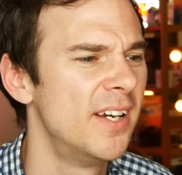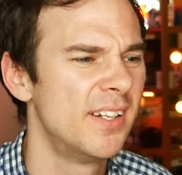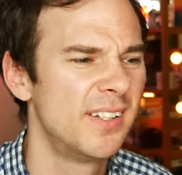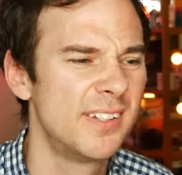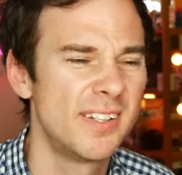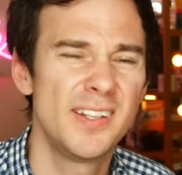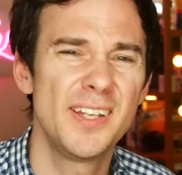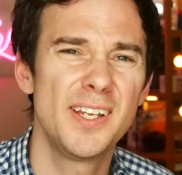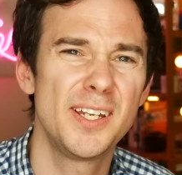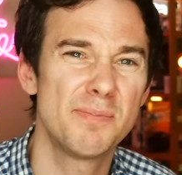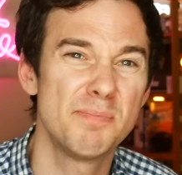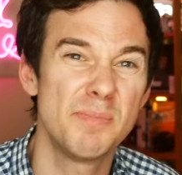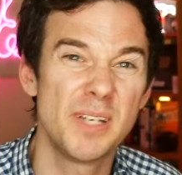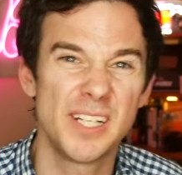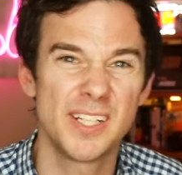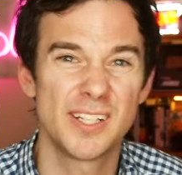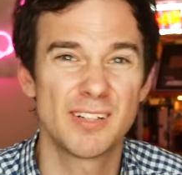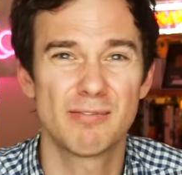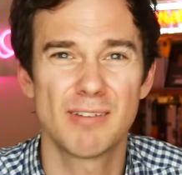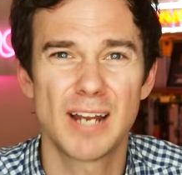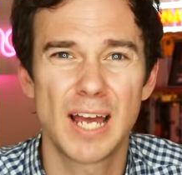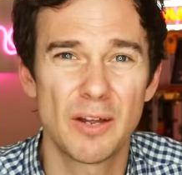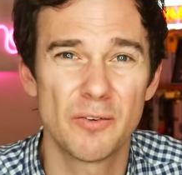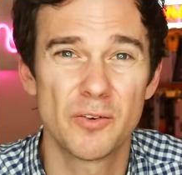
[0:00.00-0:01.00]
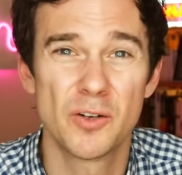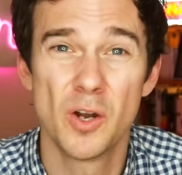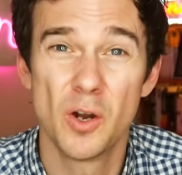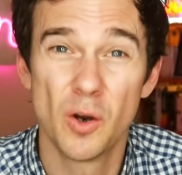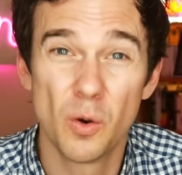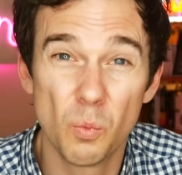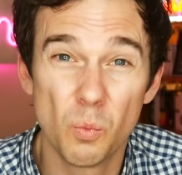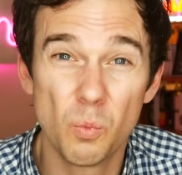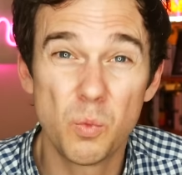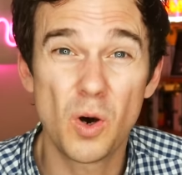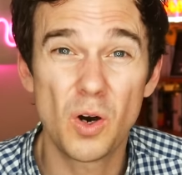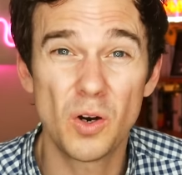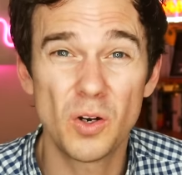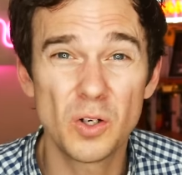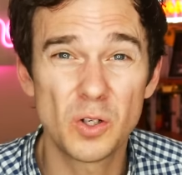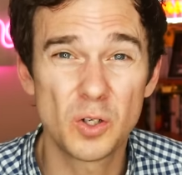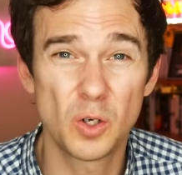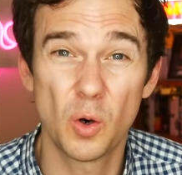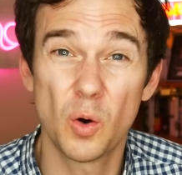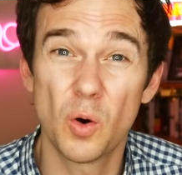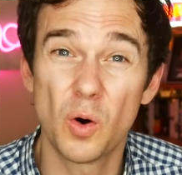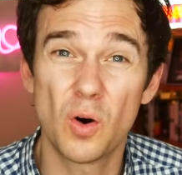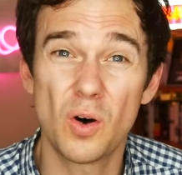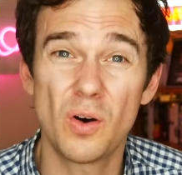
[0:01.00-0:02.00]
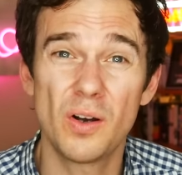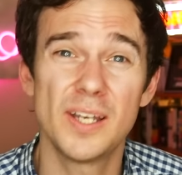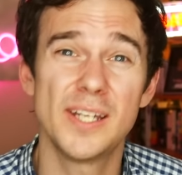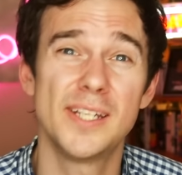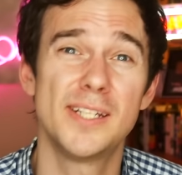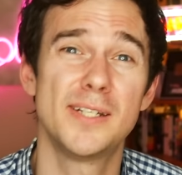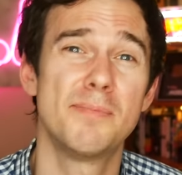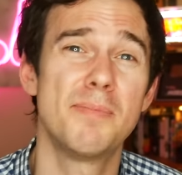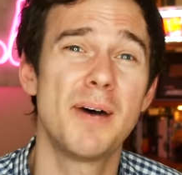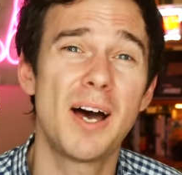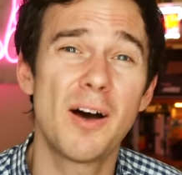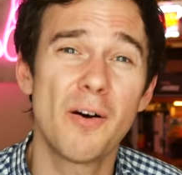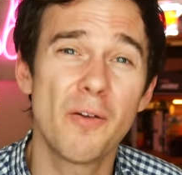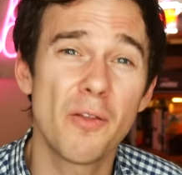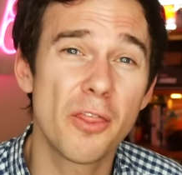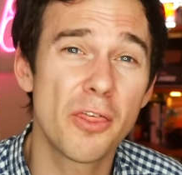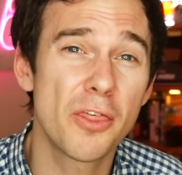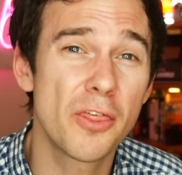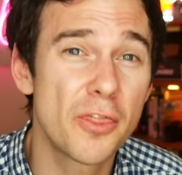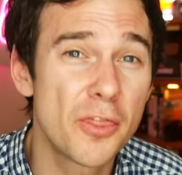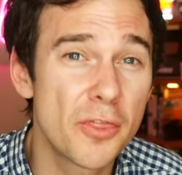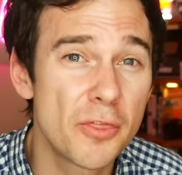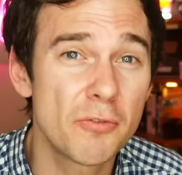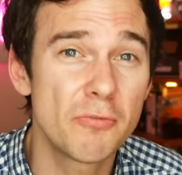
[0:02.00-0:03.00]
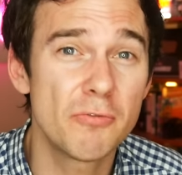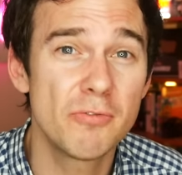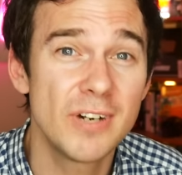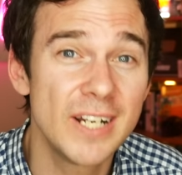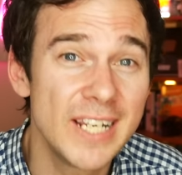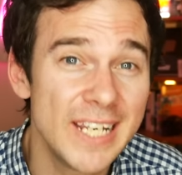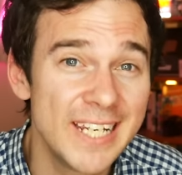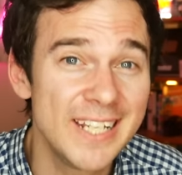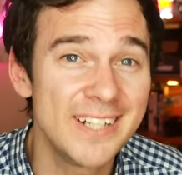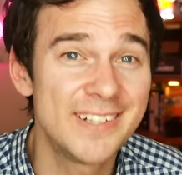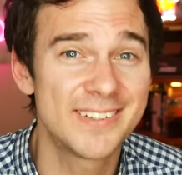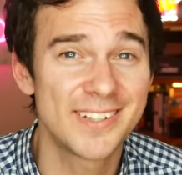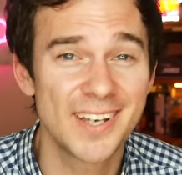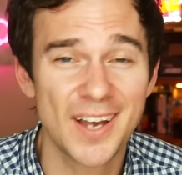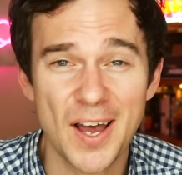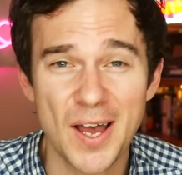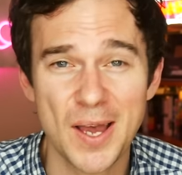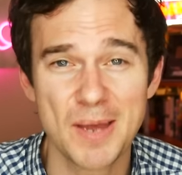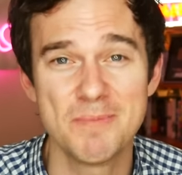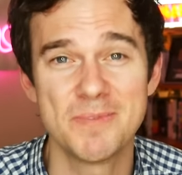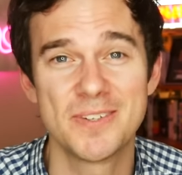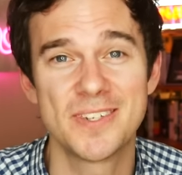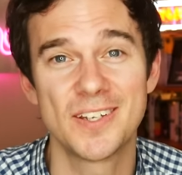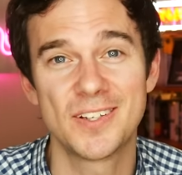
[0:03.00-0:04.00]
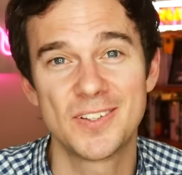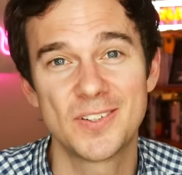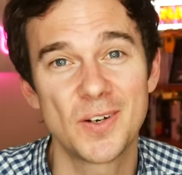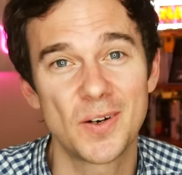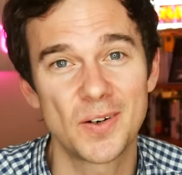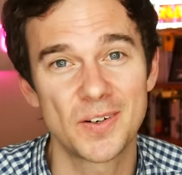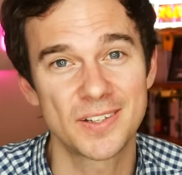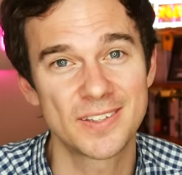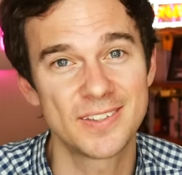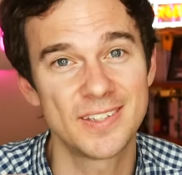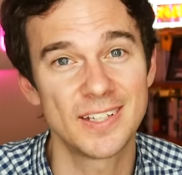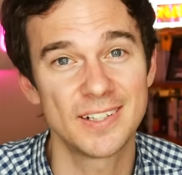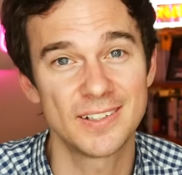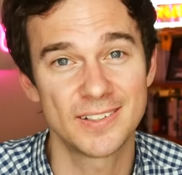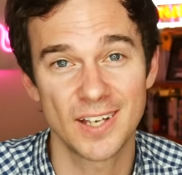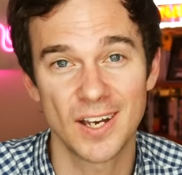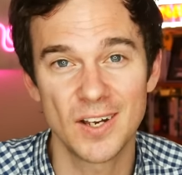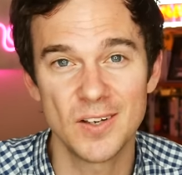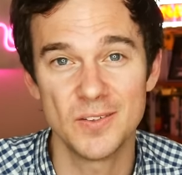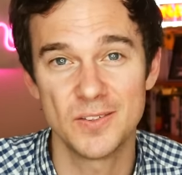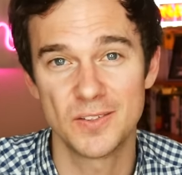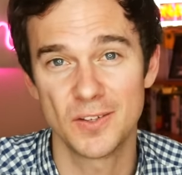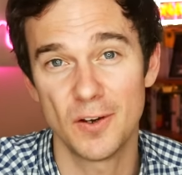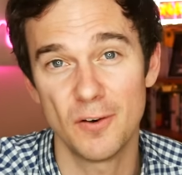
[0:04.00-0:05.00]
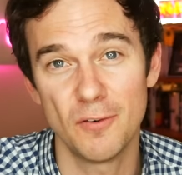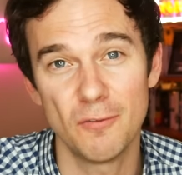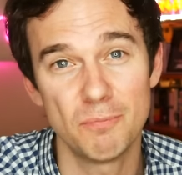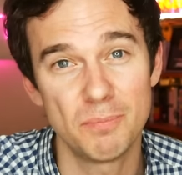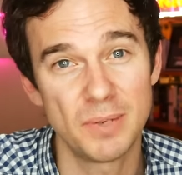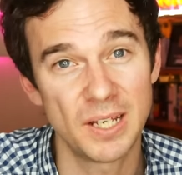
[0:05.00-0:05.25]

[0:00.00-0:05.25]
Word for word: So this means around one core is about three times the toxic dose of